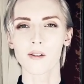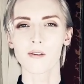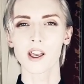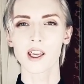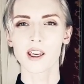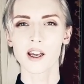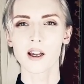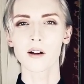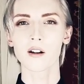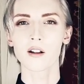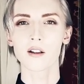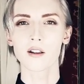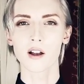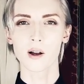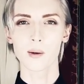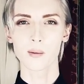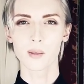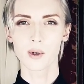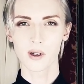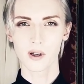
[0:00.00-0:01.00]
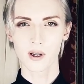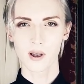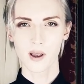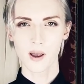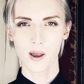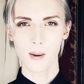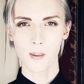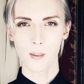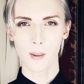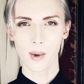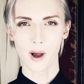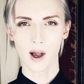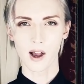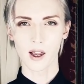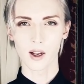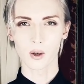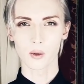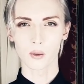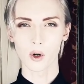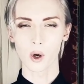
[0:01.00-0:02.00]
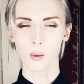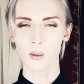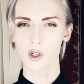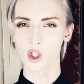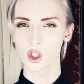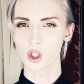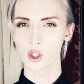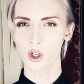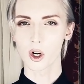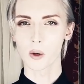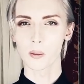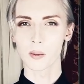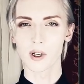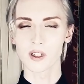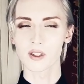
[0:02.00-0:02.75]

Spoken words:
a.m. Club by Robin Sharma.